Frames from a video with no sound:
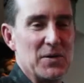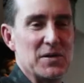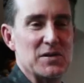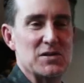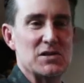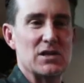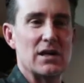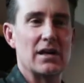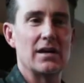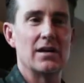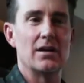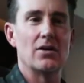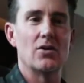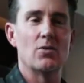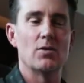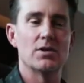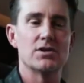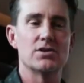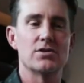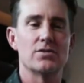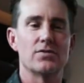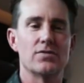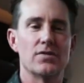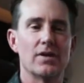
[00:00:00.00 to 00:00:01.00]
always say,
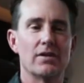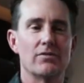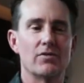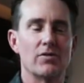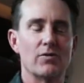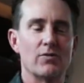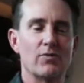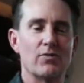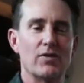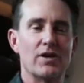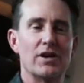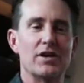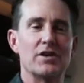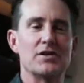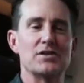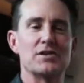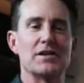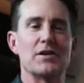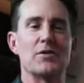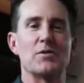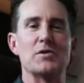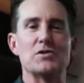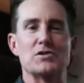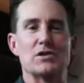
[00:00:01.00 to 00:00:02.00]
what's your favorite vintage?
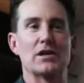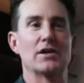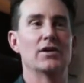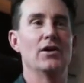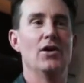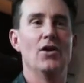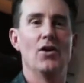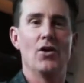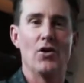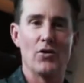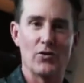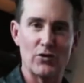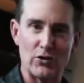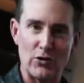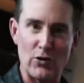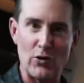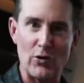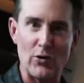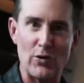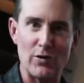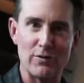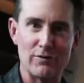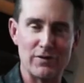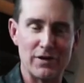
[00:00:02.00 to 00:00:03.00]
And they always say, well, the
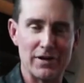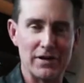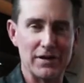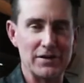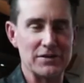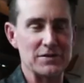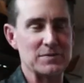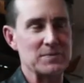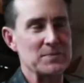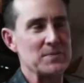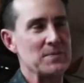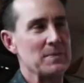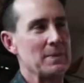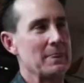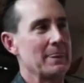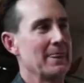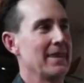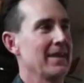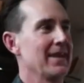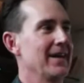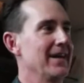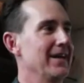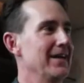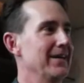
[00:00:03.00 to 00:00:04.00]
current vintage.
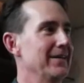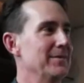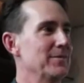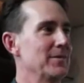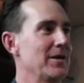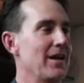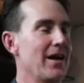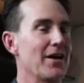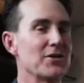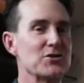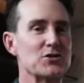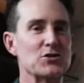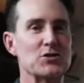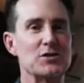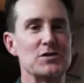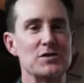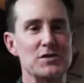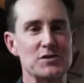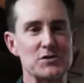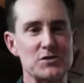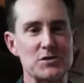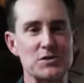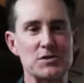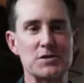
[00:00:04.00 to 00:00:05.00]
But actually,
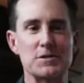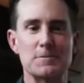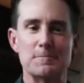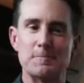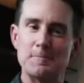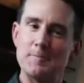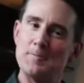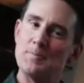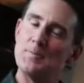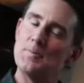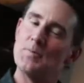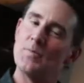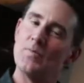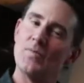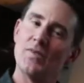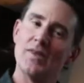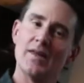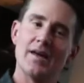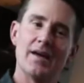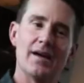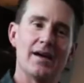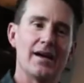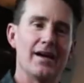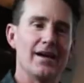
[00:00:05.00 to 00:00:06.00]
this is,
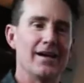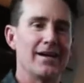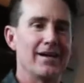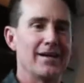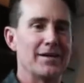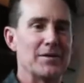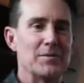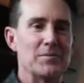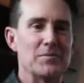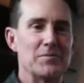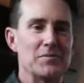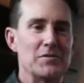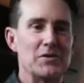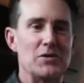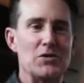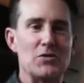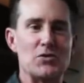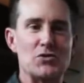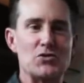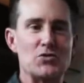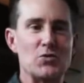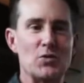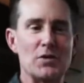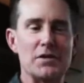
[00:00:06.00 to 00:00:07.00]

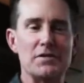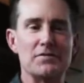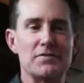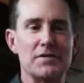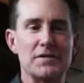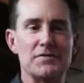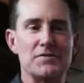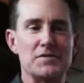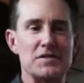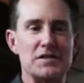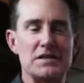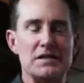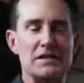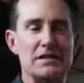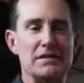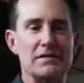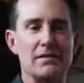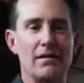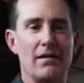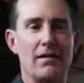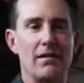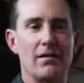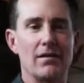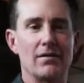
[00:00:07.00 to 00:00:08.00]
the 2015
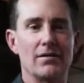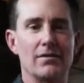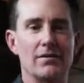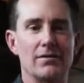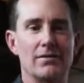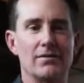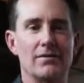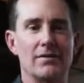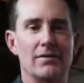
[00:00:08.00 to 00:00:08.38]
had